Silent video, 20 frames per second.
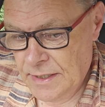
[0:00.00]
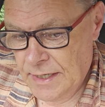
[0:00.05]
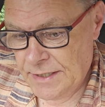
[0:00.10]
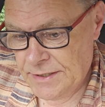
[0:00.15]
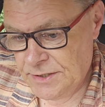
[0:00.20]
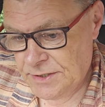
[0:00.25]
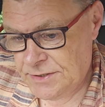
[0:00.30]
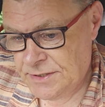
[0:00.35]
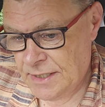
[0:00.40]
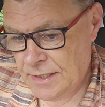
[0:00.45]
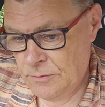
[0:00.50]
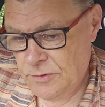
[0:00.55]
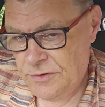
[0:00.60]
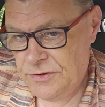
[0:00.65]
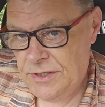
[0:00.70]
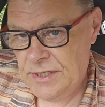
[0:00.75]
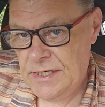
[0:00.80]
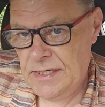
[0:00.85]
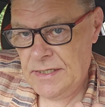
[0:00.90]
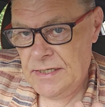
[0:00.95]
As I say,
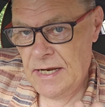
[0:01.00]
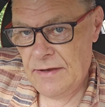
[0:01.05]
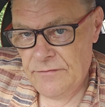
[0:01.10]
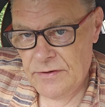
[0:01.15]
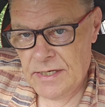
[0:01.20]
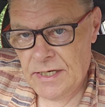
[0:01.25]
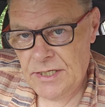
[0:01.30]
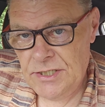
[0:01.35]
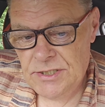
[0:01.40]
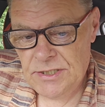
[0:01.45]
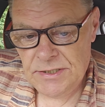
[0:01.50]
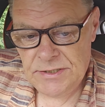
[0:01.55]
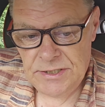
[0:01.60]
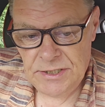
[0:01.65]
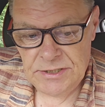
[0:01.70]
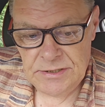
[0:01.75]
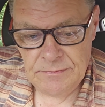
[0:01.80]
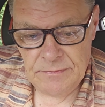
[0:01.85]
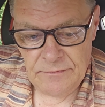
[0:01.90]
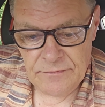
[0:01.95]
with the navigation
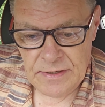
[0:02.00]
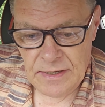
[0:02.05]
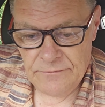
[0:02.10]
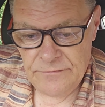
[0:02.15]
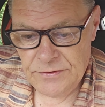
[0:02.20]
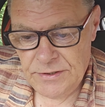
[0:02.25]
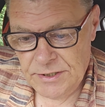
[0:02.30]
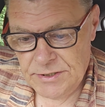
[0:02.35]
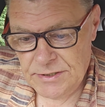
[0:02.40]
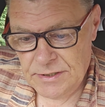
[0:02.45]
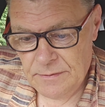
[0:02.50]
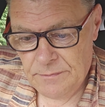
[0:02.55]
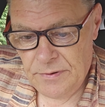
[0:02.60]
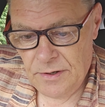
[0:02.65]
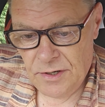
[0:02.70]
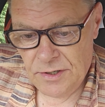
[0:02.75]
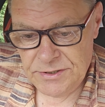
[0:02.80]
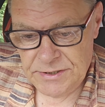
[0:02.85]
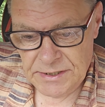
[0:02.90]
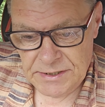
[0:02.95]
system, I've covered this in the
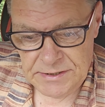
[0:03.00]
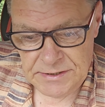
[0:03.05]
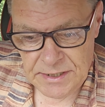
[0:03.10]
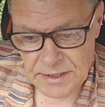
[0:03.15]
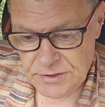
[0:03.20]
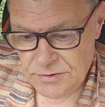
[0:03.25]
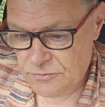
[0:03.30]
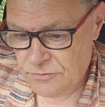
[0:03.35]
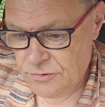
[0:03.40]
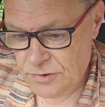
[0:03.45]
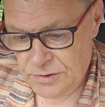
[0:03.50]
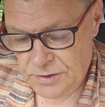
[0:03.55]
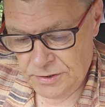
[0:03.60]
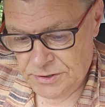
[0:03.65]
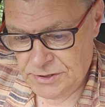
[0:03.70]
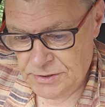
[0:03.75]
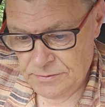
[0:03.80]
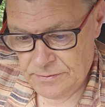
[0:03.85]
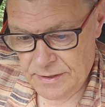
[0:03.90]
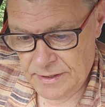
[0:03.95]
past. It doesn't route you
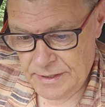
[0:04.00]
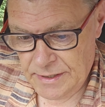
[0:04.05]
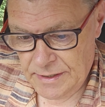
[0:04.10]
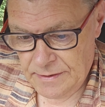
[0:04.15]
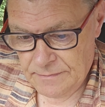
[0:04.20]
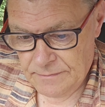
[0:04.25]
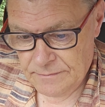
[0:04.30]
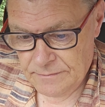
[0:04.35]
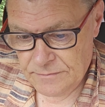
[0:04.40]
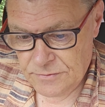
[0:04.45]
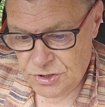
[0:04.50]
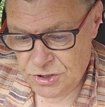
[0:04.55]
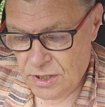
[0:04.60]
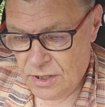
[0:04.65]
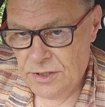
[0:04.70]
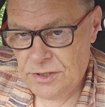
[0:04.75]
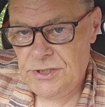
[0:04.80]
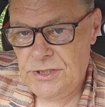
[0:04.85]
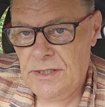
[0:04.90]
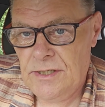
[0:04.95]
to a
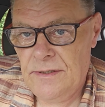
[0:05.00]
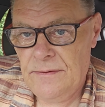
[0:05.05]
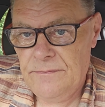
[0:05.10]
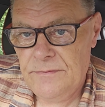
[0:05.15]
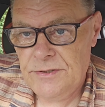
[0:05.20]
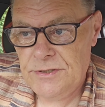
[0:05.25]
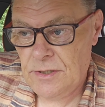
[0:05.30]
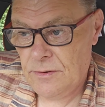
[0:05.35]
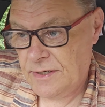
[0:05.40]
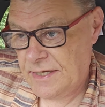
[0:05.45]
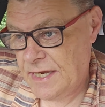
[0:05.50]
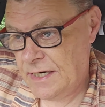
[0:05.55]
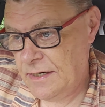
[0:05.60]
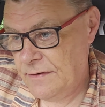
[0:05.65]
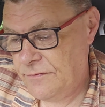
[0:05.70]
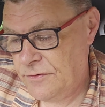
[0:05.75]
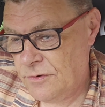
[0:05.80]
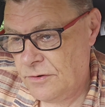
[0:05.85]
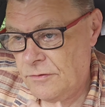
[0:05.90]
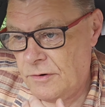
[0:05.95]
charger. So again,
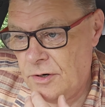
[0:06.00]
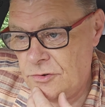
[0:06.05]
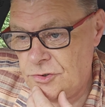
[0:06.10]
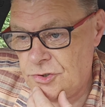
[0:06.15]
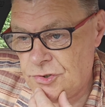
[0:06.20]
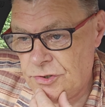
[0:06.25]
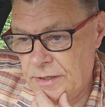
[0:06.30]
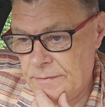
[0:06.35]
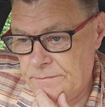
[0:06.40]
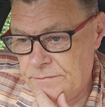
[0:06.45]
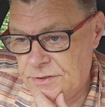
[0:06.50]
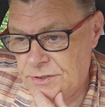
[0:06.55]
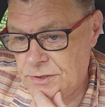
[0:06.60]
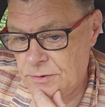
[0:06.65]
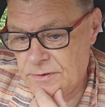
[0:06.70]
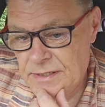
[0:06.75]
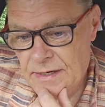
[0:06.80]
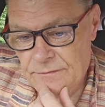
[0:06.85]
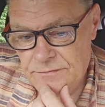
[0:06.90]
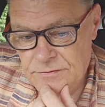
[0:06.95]
if you're on road trips, you
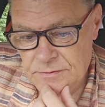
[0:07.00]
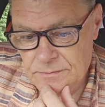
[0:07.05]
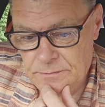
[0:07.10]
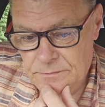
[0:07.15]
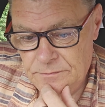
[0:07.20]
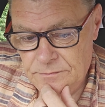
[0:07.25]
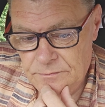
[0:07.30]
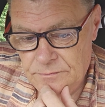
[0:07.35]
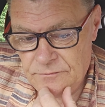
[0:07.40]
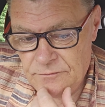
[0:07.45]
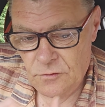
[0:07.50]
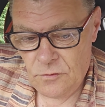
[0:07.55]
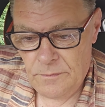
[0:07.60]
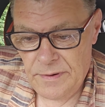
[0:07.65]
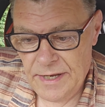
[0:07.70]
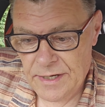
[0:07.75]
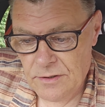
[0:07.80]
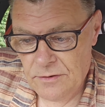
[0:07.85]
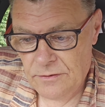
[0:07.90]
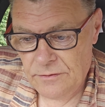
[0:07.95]
would have to fall
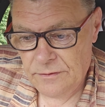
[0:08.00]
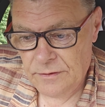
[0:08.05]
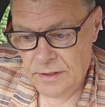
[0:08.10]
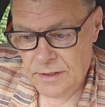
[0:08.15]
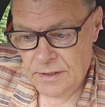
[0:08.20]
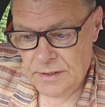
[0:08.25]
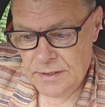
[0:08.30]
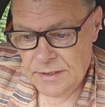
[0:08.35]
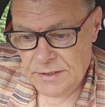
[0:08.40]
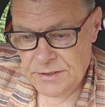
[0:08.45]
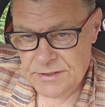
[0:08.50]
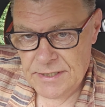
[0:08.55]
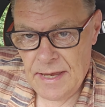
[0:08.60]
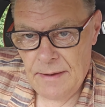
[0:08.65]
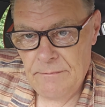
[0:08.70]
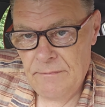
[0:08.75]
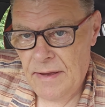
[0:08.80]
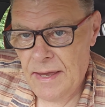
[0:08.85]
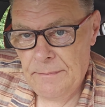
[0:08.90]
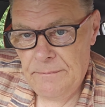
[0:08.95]
back on
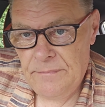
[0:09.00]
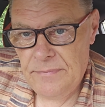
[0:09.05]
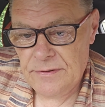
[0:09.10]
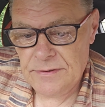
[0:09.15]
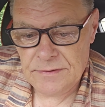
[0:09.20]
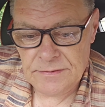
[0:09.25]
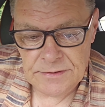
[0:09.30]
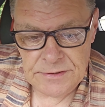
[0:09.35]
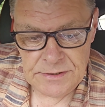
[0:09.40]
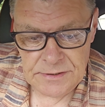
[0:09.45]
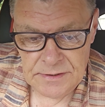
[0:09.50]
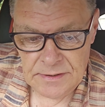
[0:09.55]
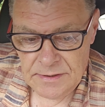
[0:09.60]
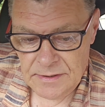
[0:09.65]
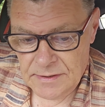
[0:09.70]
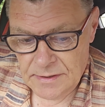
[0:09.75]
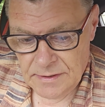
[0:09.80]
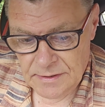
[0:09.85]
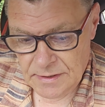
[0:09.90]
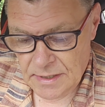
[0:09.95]
Zap Map and
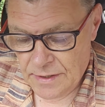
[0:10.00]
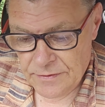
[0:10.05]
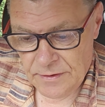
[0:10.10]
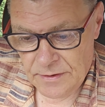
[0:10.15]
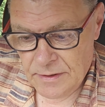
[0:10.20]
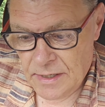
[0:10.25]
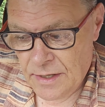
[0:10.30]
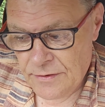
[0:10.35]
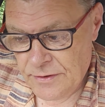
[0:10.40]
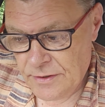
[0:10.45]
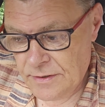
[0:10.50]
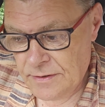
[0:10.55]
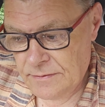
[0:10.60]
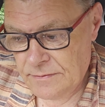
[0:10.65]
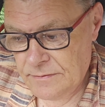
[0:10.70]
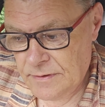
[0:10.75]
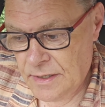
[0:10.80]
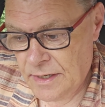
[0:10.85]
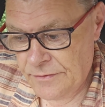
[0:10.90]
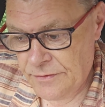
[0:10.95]
other
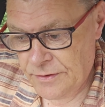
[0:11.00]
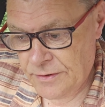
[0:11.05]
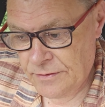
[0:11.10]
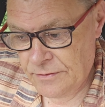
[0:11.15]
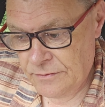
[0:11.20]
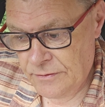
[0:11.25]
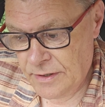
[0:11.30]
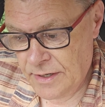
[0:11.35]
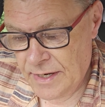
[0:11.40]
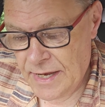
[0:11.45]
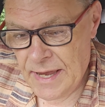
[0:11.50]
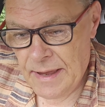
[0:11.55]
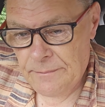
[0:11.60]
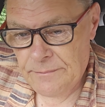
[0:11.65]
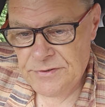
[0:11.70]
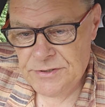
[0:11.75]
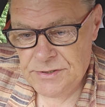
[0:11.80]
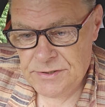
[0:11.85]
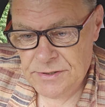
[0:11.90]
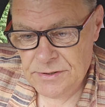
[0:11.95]

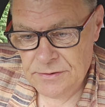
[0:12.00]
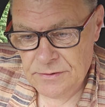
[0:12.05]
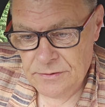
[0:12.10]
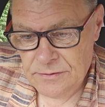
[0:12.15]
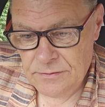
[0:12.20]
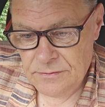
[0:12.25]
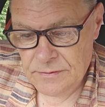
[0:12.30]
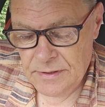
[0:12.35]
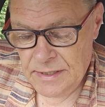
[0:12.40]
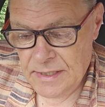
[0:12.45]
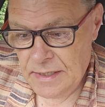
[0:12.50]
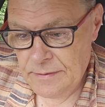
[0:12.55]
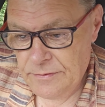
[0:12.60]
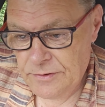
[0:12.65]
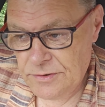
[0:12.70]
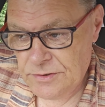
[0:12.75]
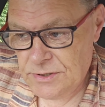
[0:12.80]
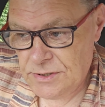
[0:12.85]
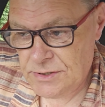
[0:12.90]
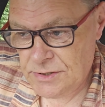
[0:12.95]
apps to enable
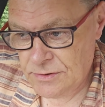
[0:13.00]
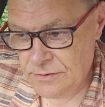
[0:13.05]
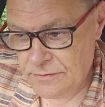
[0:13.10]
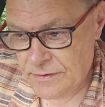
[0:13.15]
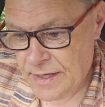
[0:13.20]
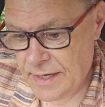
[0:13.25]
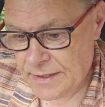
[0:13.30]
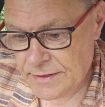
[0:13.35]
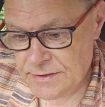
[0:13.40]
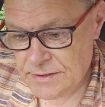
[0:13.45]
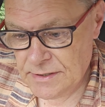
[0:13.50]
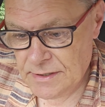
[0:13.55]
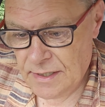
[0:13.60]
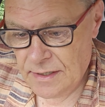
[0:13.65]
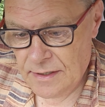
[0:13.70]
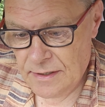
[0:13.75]
you to do that.